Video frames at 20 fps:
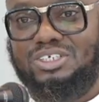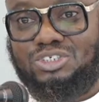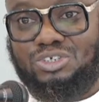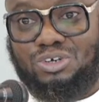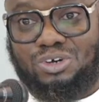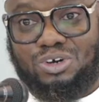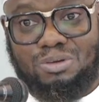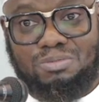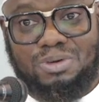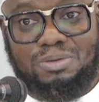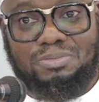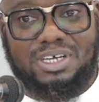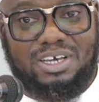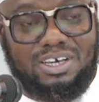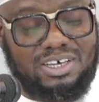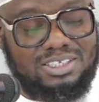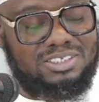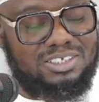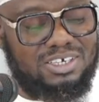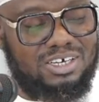So Umar bin
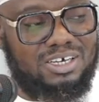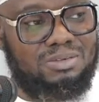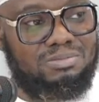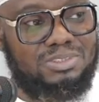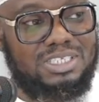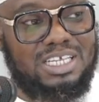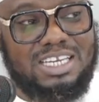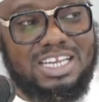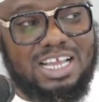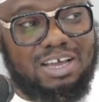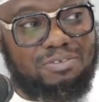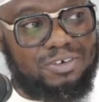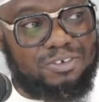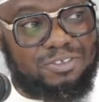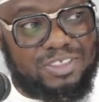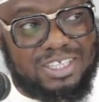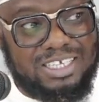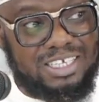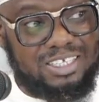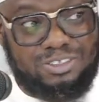Khattab, they
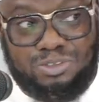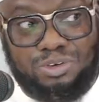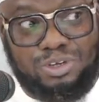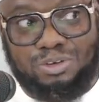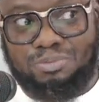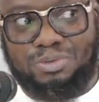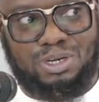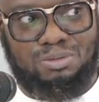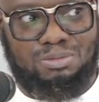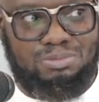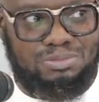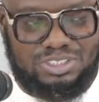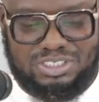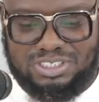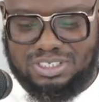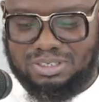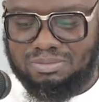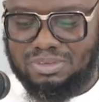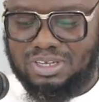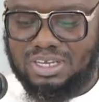never think, thought he'd become a
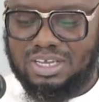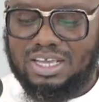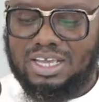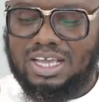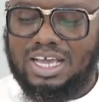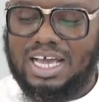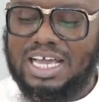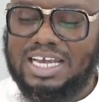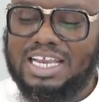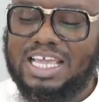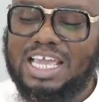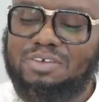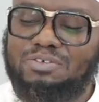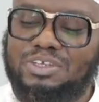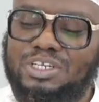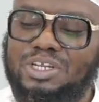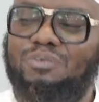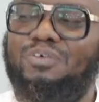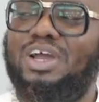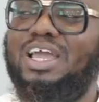Muslim. And
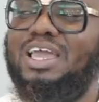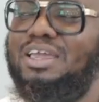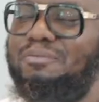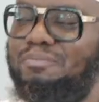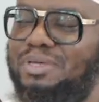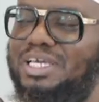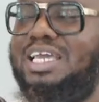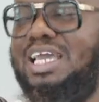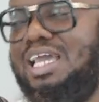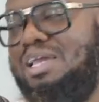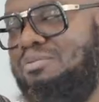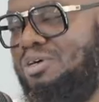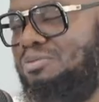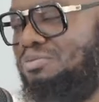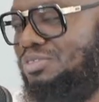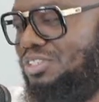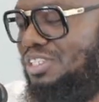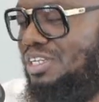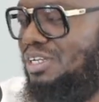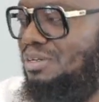even the way he became
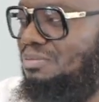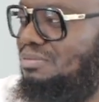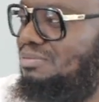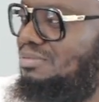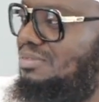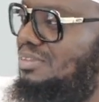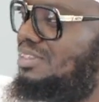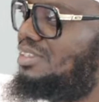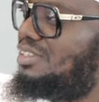a Muslim